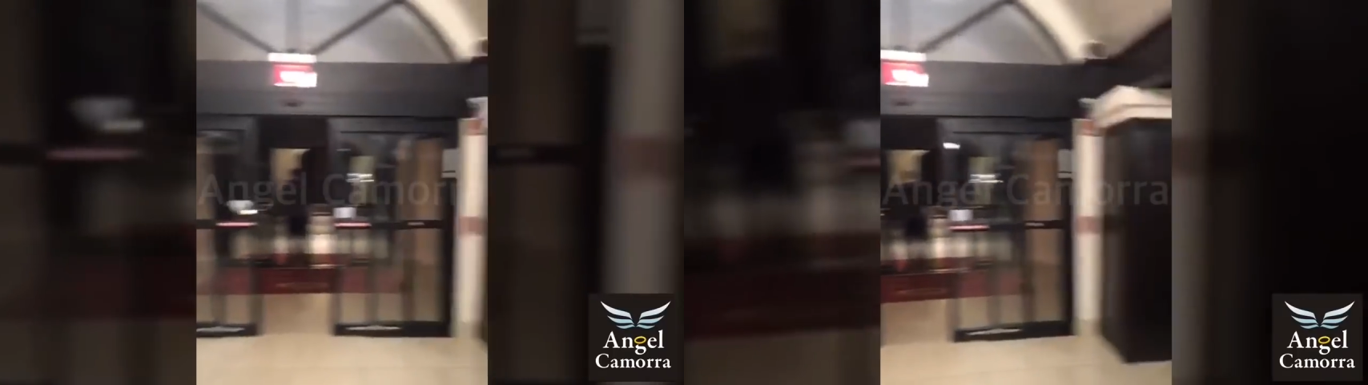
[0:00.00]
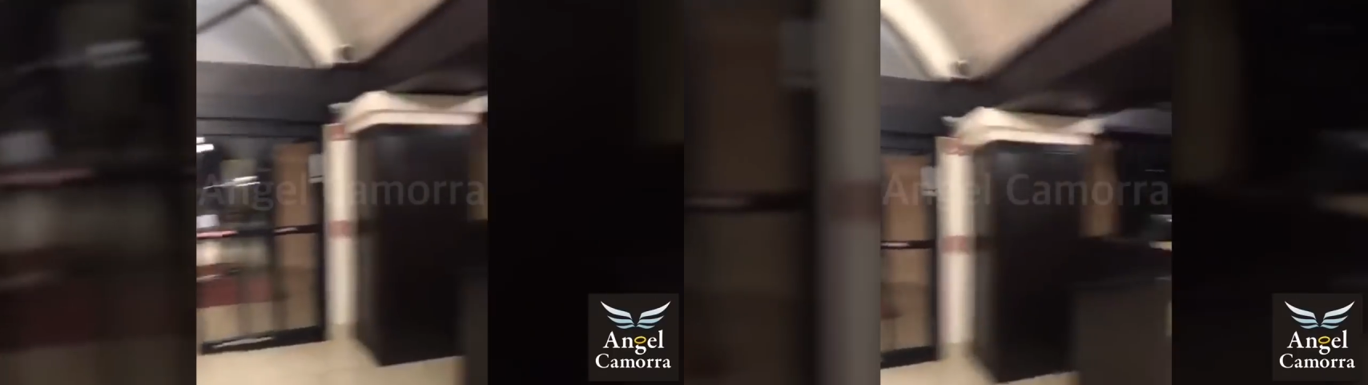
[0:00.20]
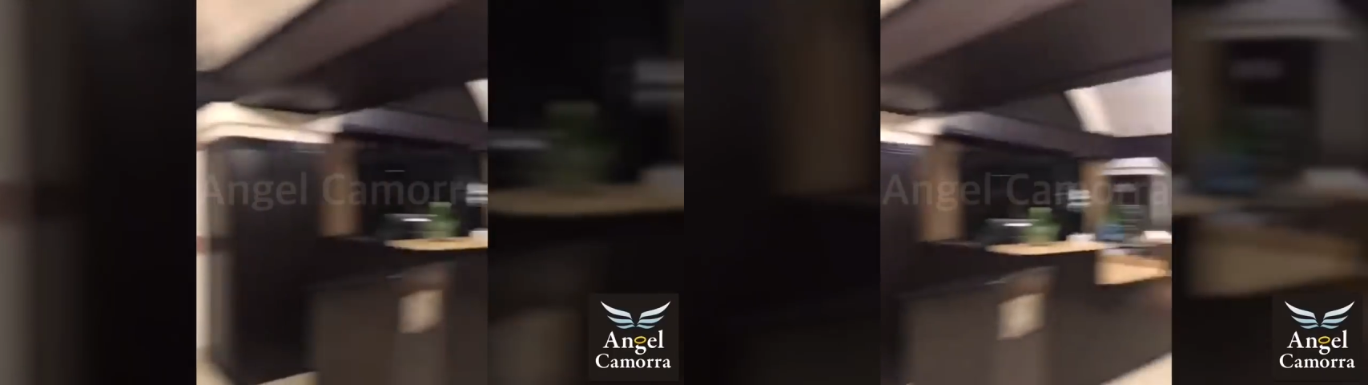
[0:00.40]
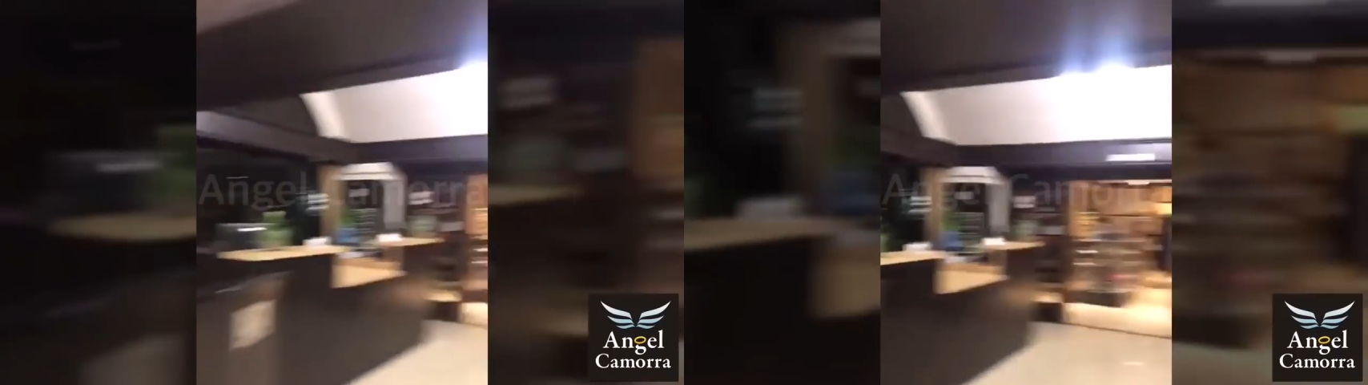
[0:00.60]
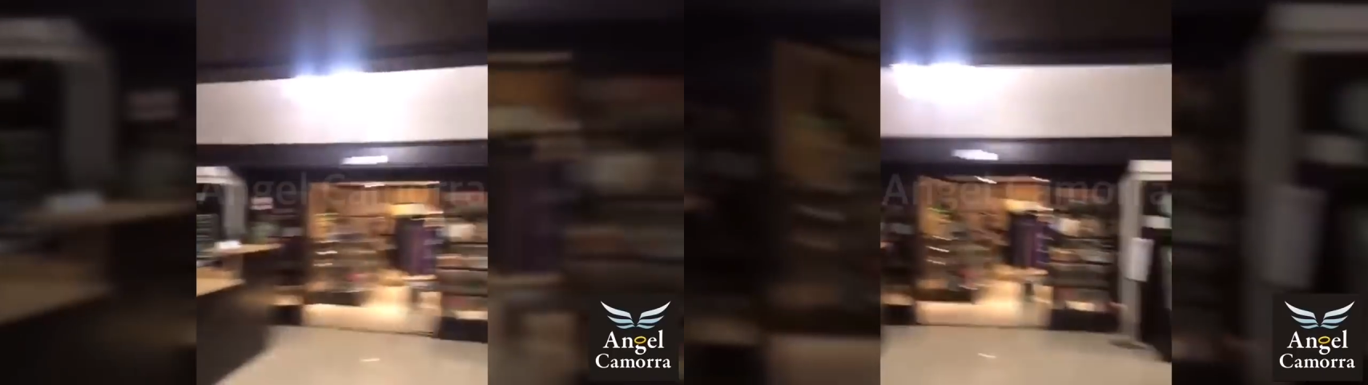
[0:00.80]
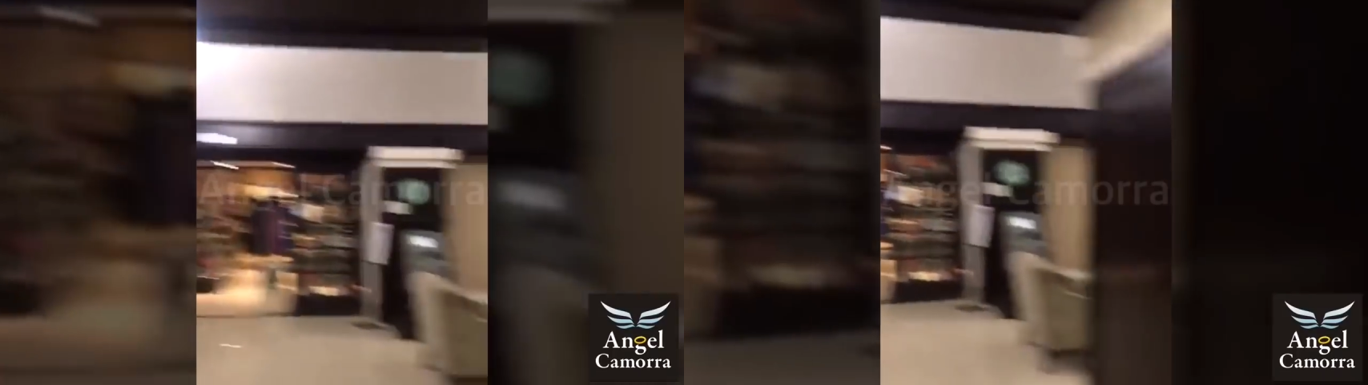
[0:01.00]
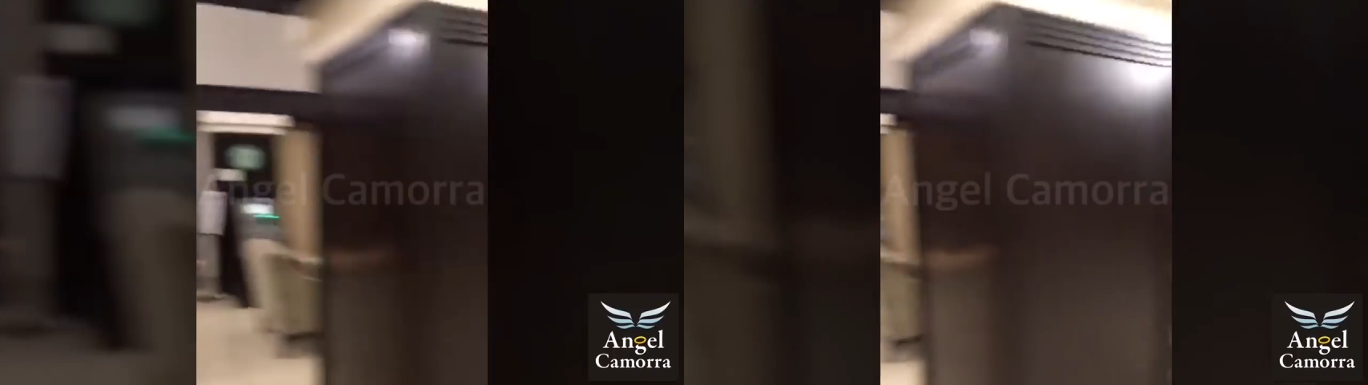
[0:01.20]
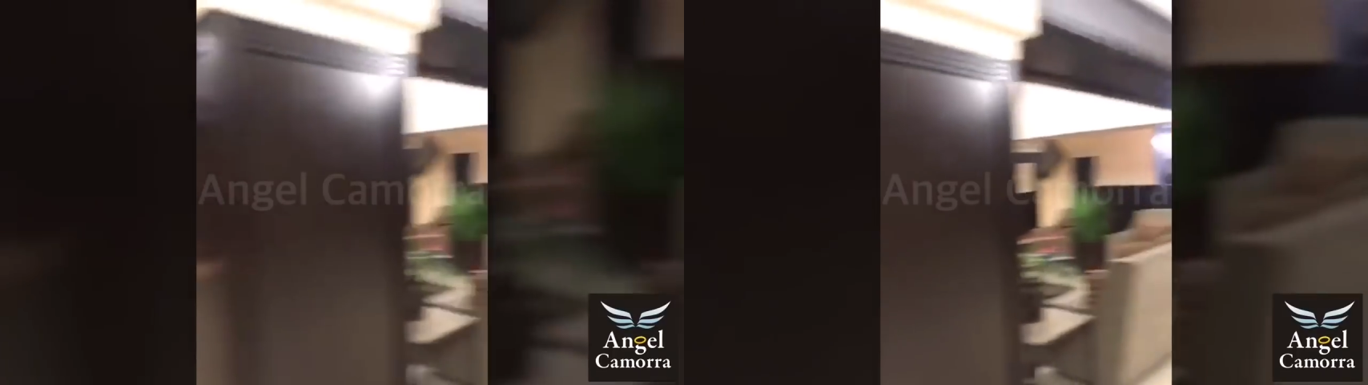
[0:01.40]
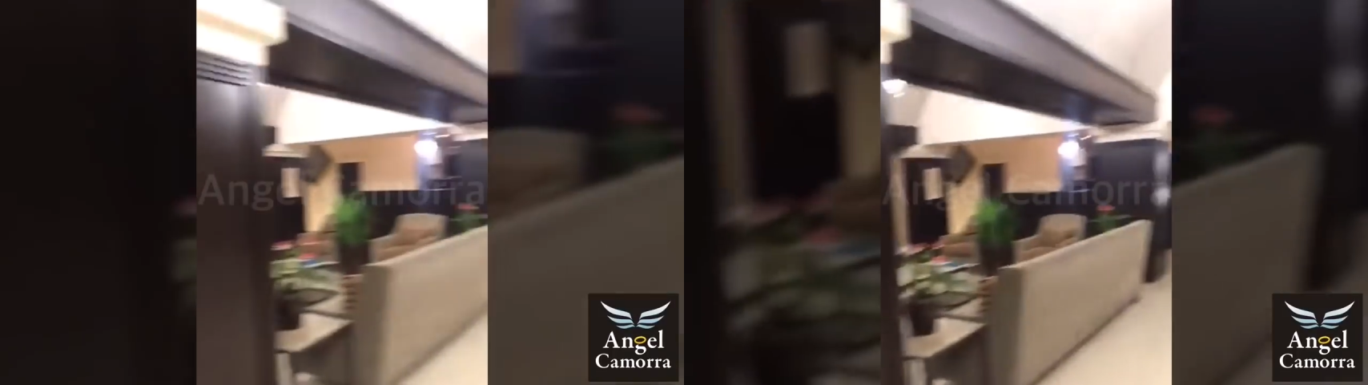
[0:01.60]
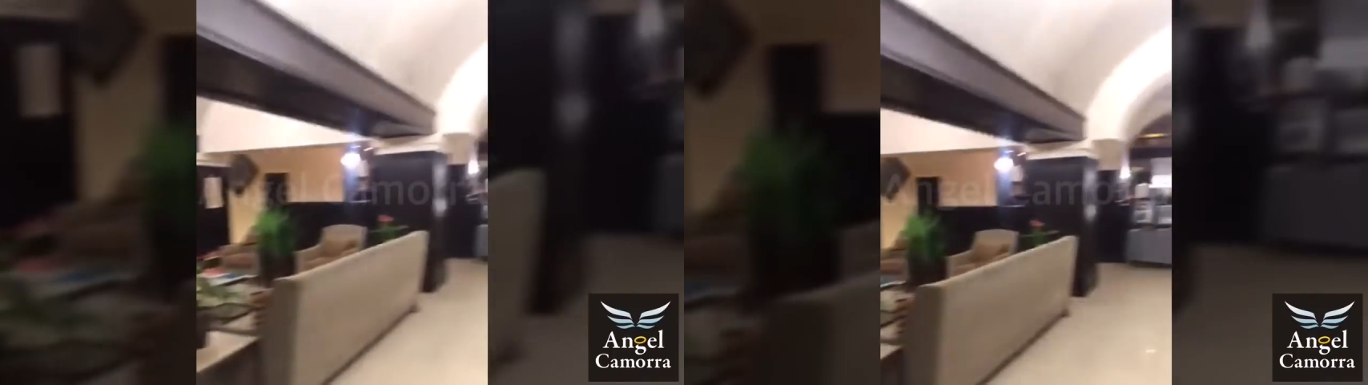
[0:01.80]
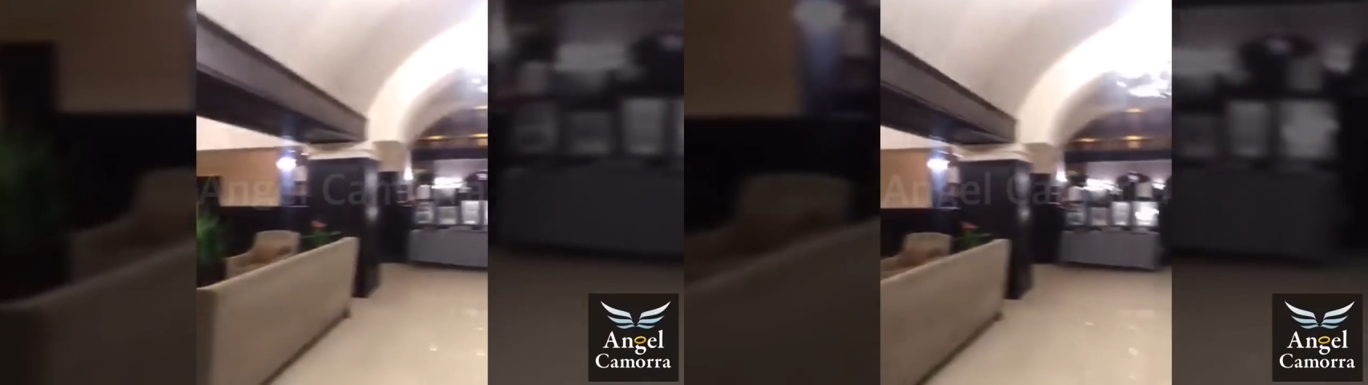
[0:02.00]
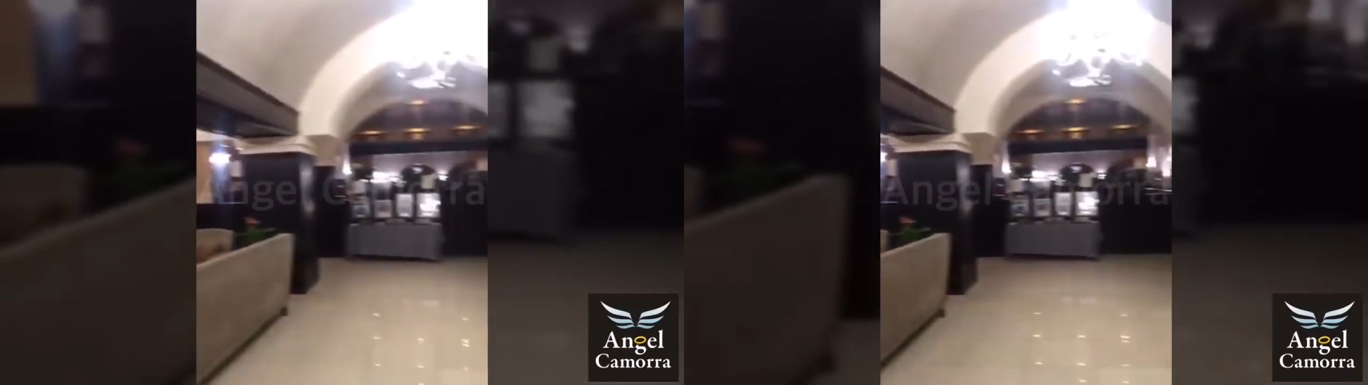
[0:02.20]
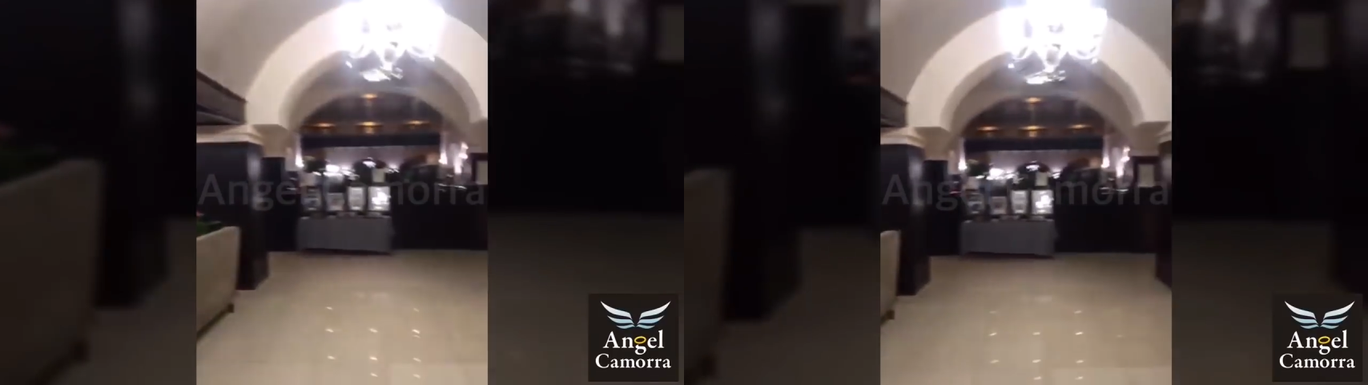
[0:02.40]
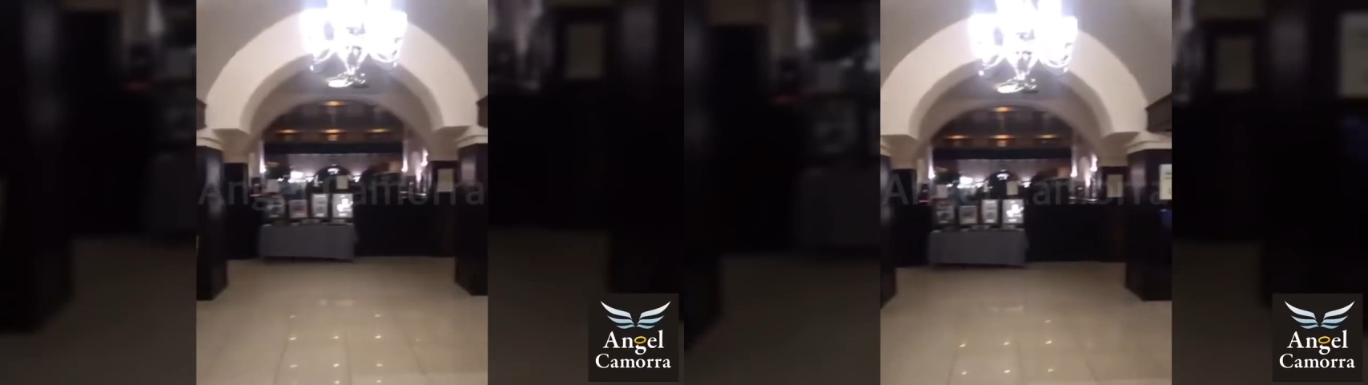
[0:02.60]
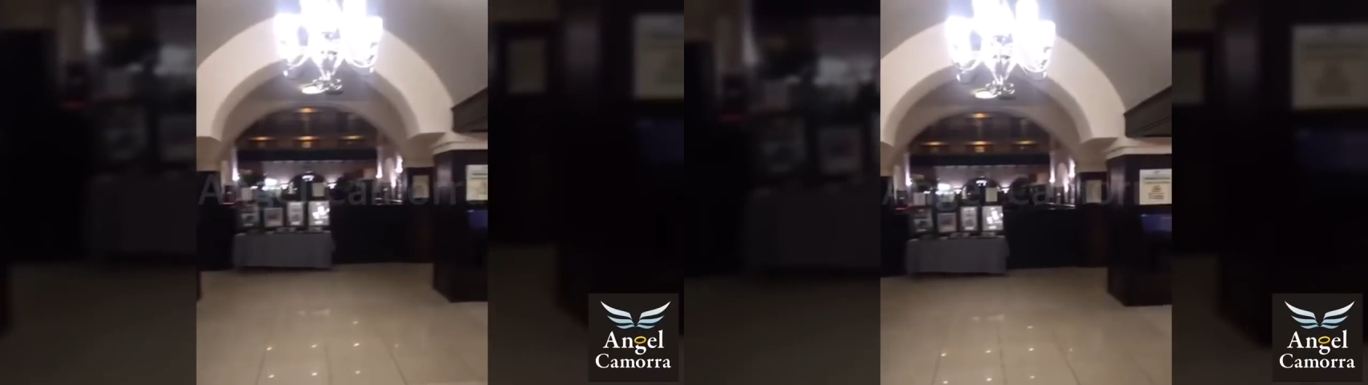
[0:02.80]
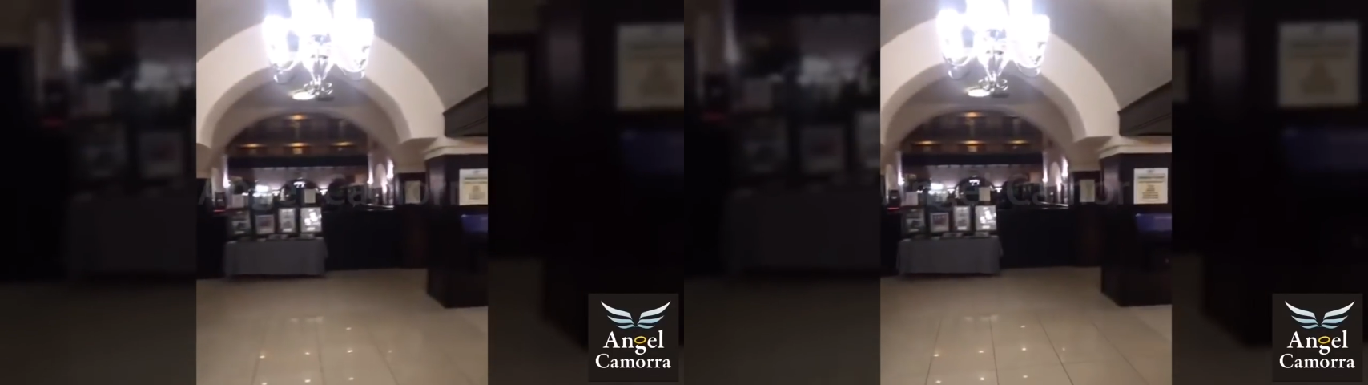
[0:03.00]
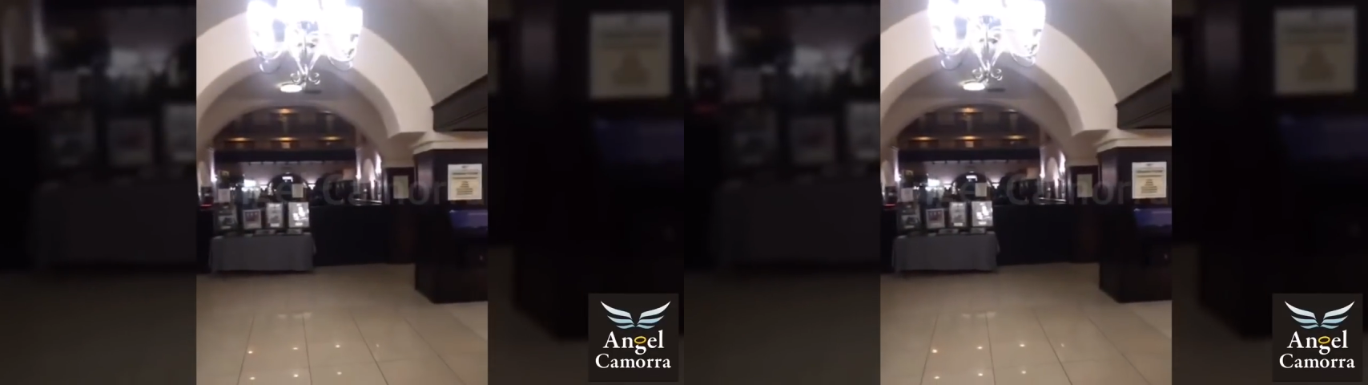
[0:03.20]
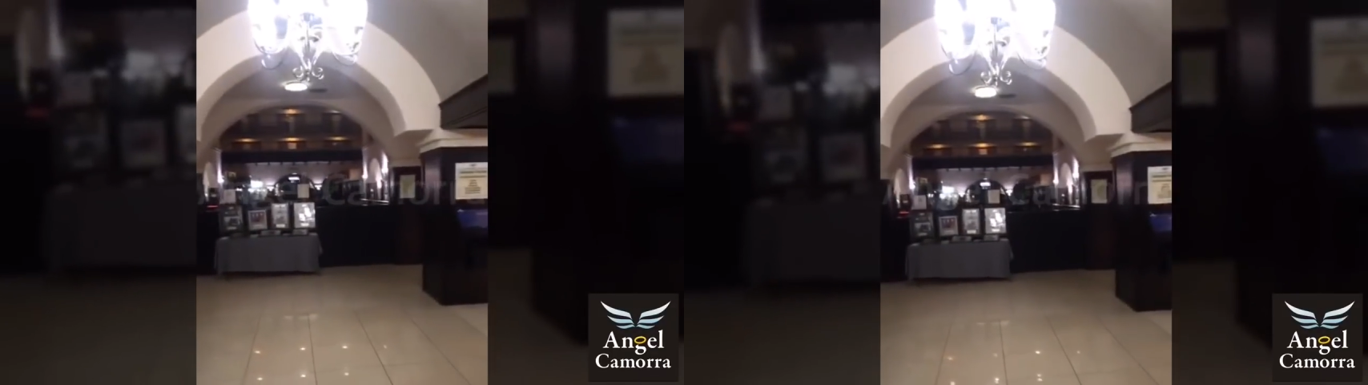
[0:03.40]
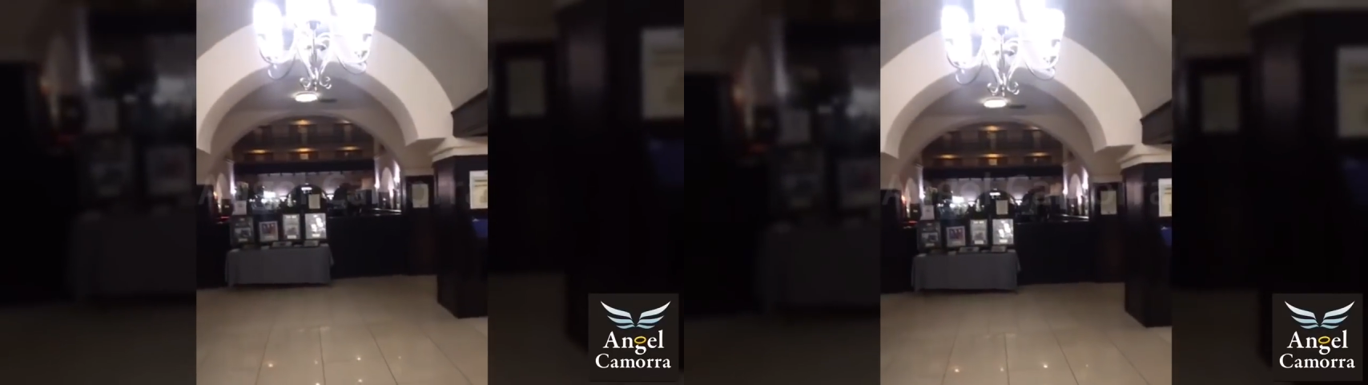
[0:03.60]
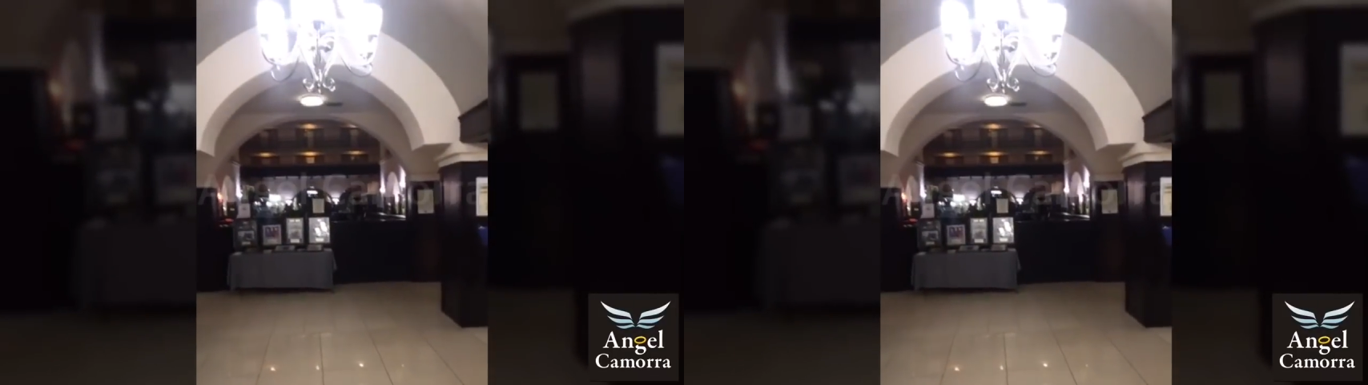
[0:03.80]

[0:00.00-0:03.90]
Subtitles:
Nobody's mouth can be seen.